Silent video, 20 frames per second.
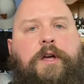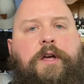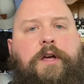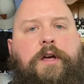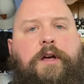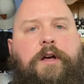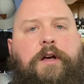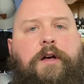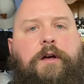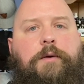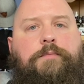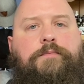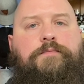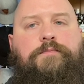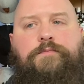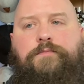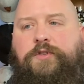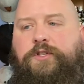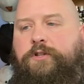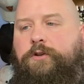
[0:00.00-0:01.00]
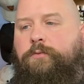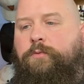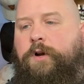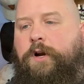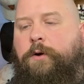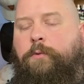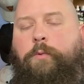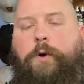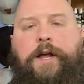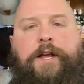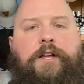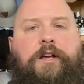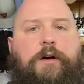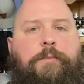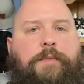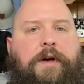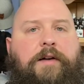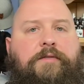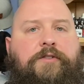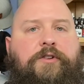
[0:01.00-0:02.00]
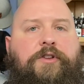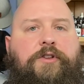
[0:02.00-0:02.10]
Um, so when I wake up after